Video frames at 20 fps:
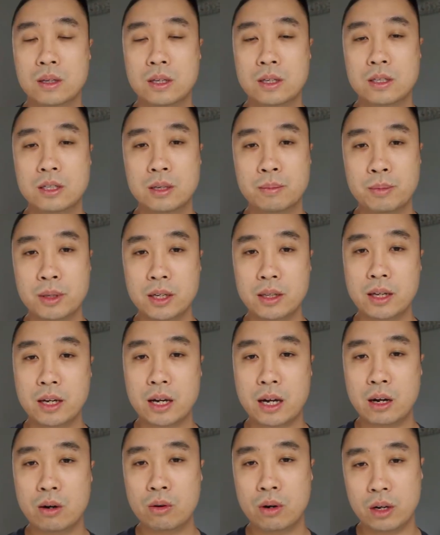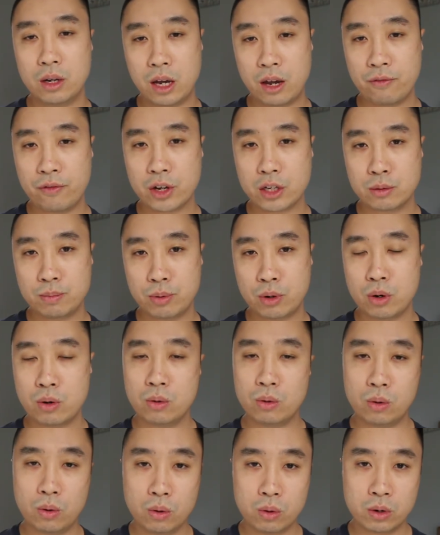Something like our FX
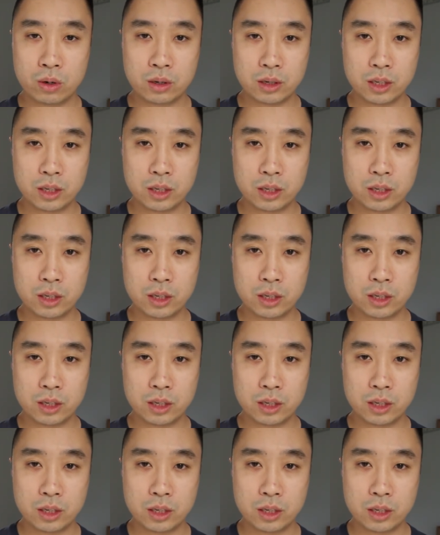Pro or